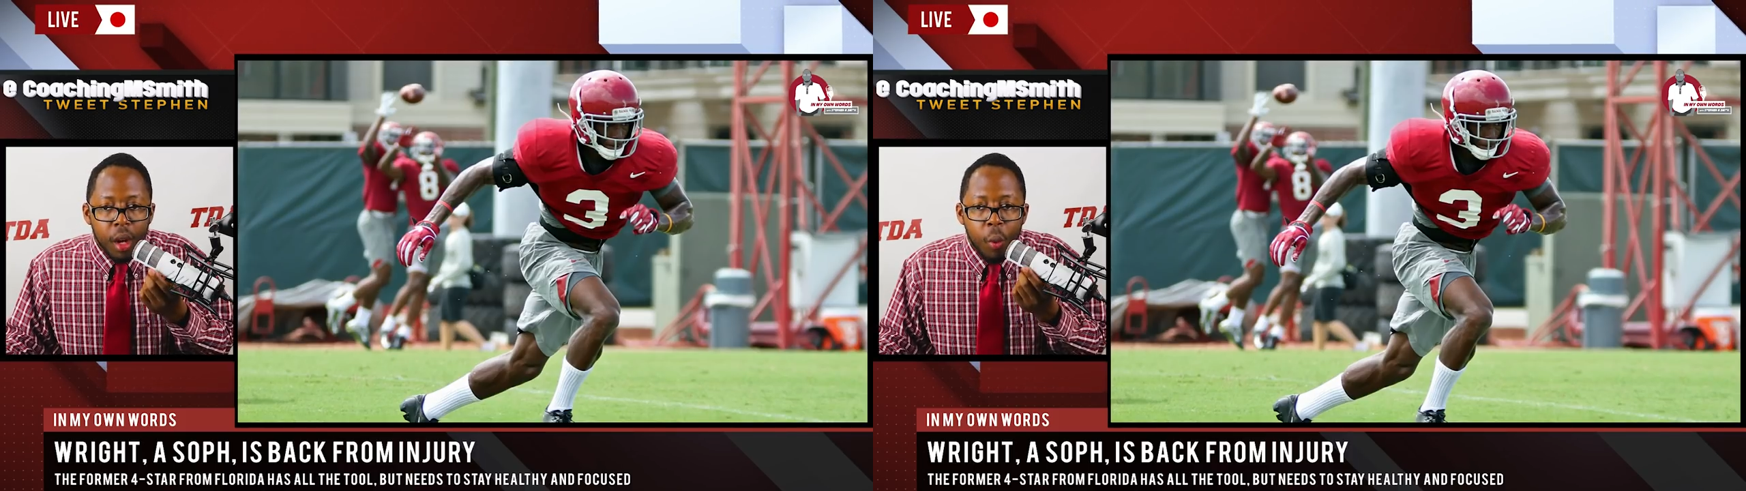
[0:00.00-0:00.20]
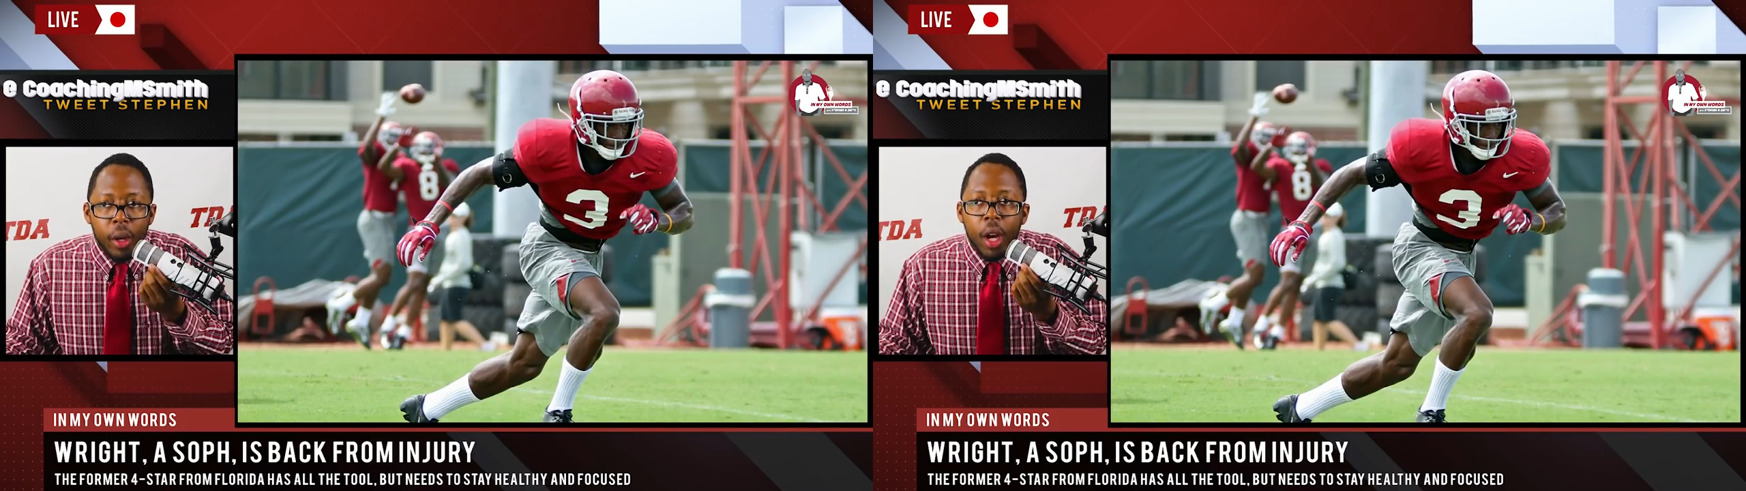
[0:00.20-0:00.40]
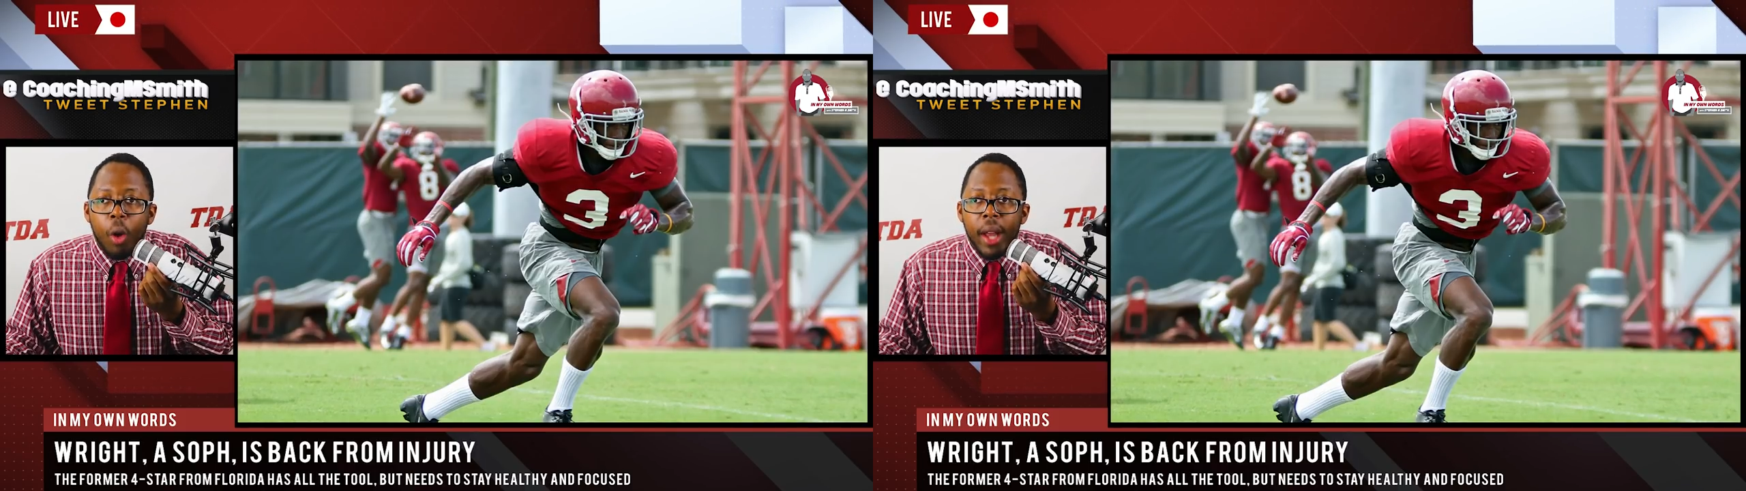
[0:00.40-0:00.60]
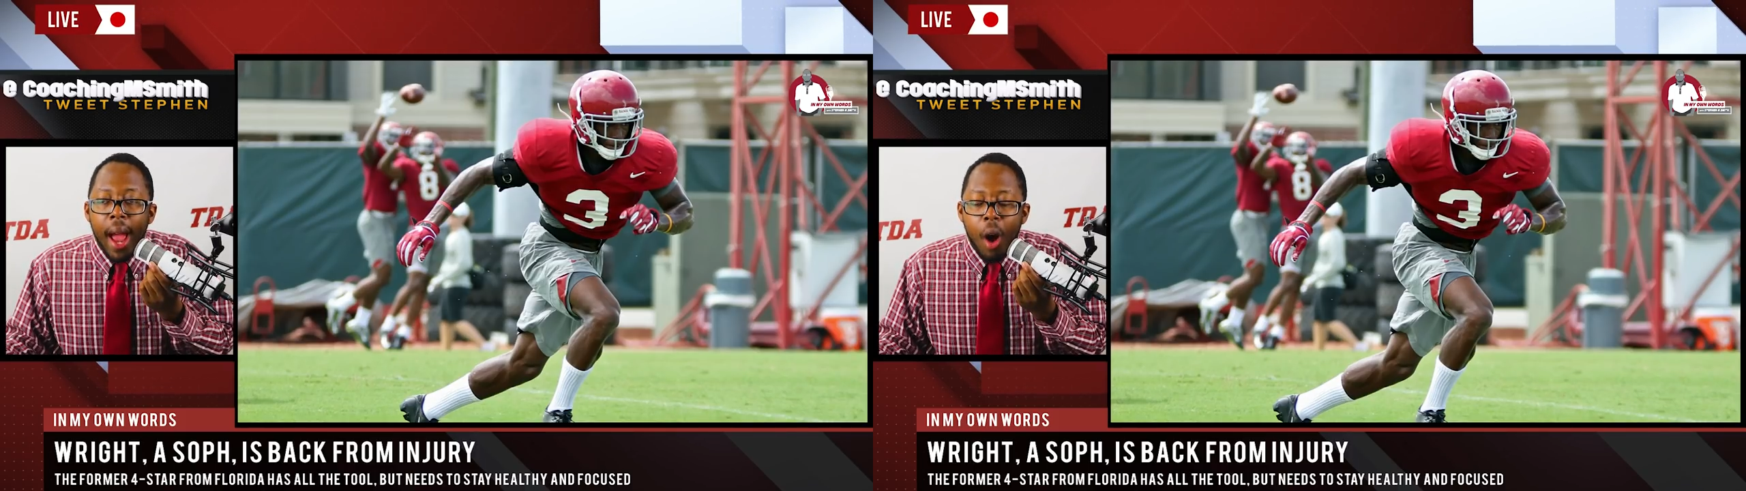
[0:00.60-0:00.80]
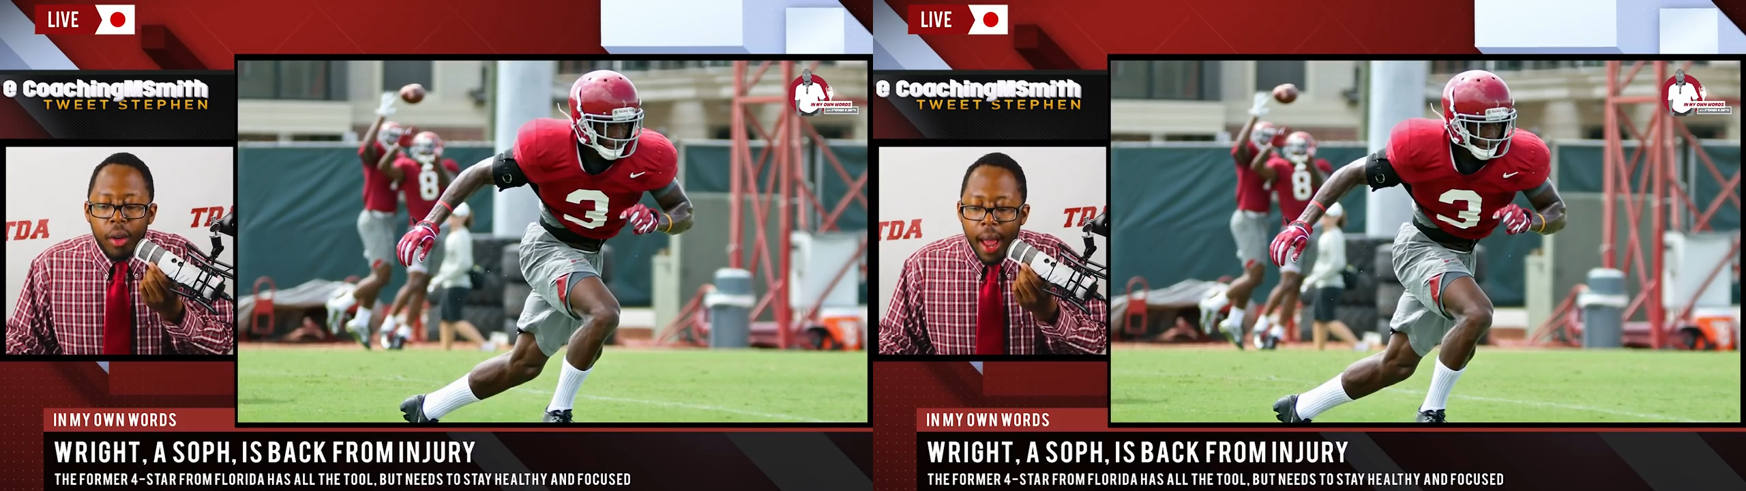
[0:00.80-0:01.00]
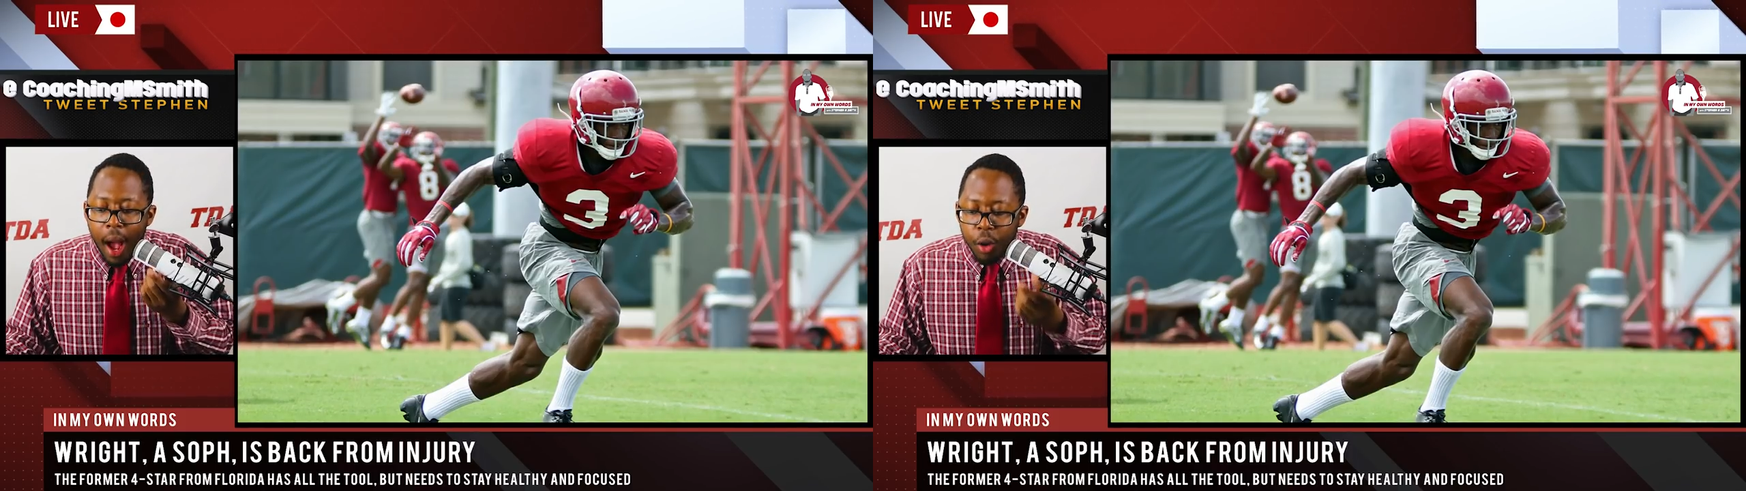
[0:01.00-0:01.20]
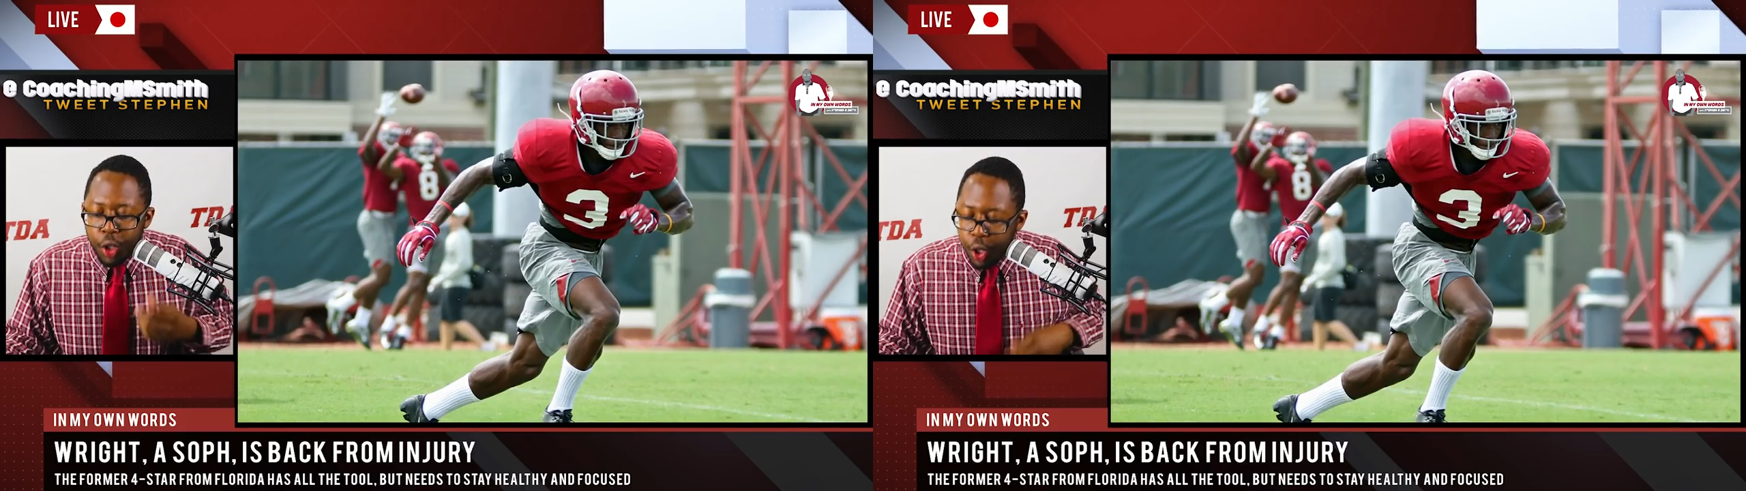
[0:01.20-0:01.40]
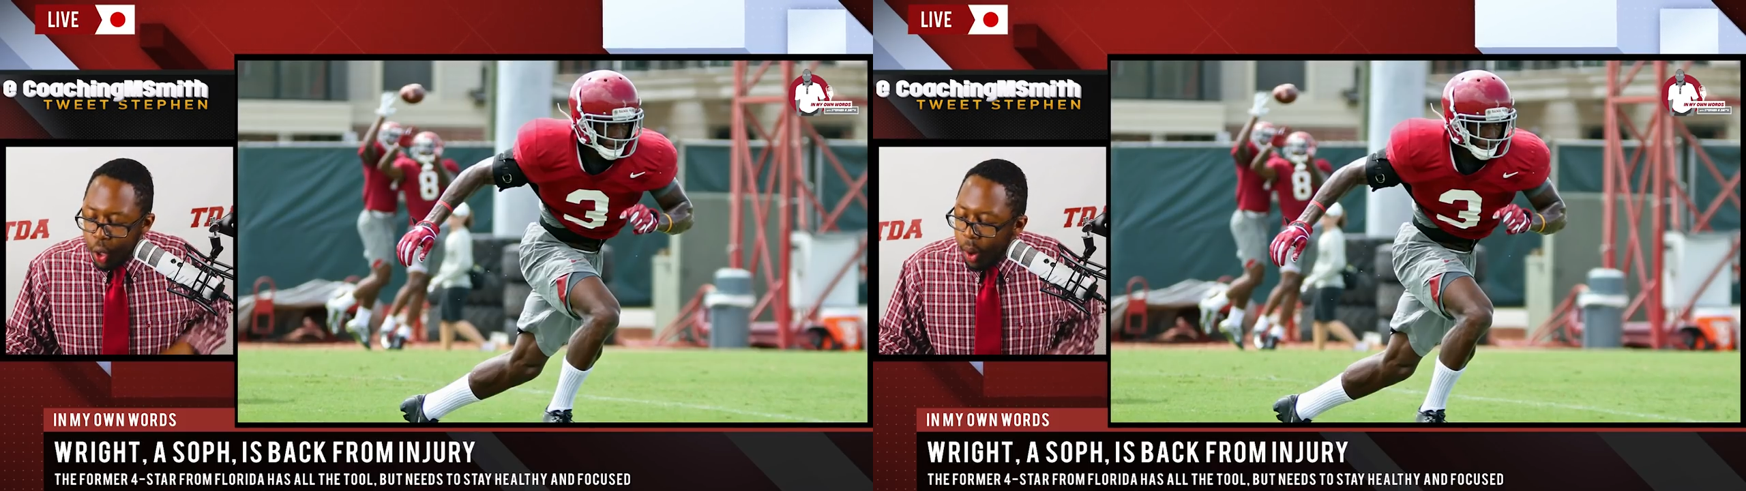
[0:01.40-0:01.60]
we go down now
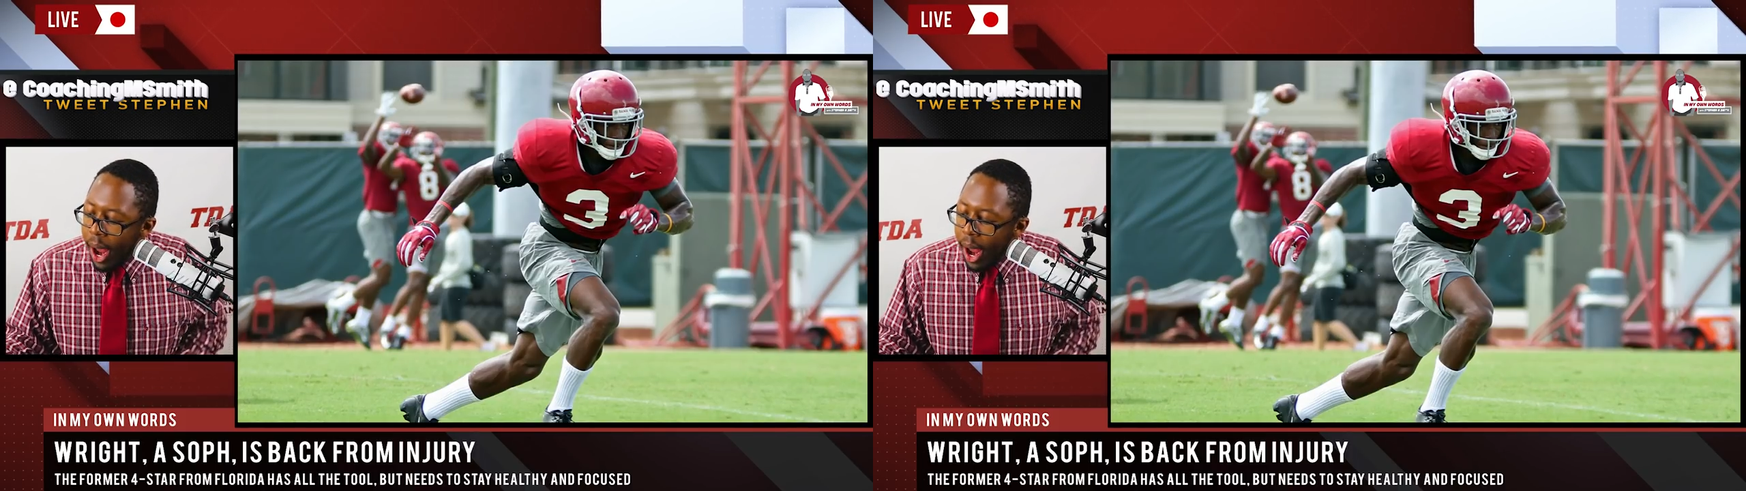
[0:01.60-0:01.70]
to